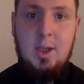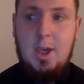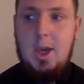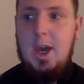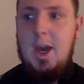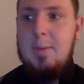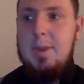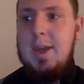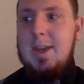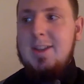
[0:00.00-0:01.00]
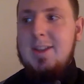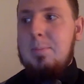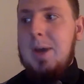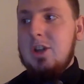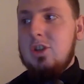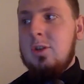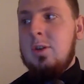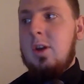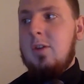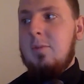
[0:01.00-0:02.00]
And that is a passion
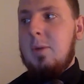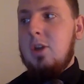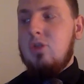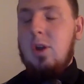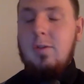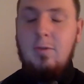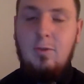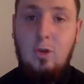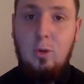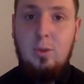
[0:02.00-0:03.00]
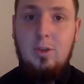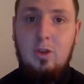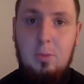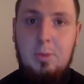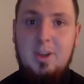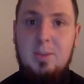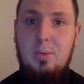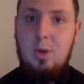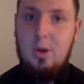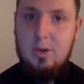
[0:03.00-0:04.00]
of mine driving forward with this company. It's a
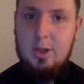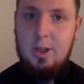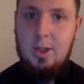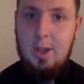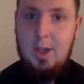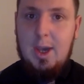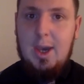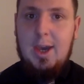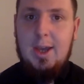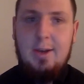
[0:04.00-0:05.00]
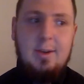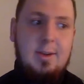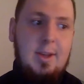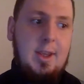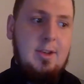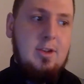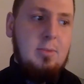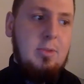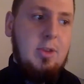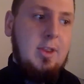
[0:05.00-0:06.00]
priority, and it's
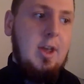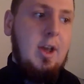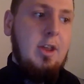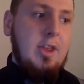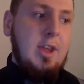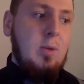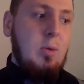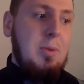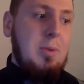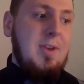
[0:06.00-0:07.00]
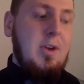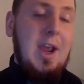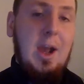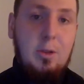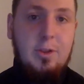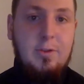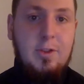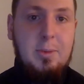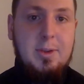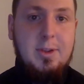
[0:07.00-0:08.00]
something that I think will be very healthy for
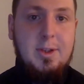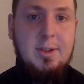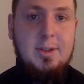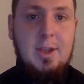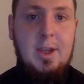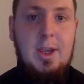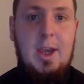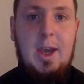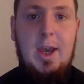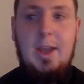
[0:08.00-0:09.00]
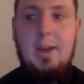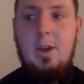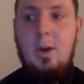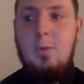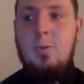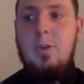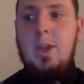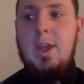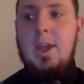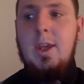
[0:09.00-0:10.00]
the business and
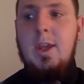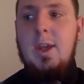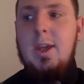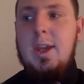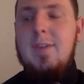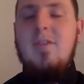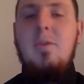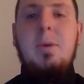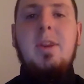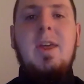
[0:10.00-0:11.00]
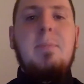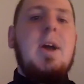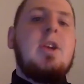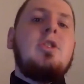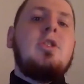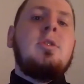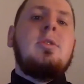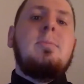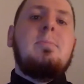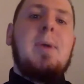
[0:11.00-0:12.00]
hopefully give everybody that passion
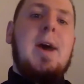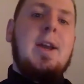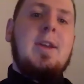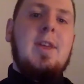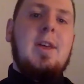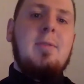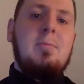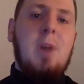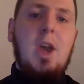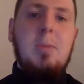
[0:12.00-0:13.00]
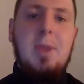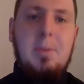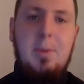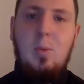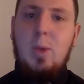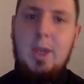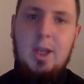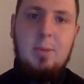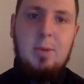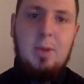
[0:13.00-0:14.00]
back that might be a bit weak at
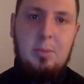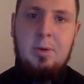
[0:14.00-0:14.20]
the moment.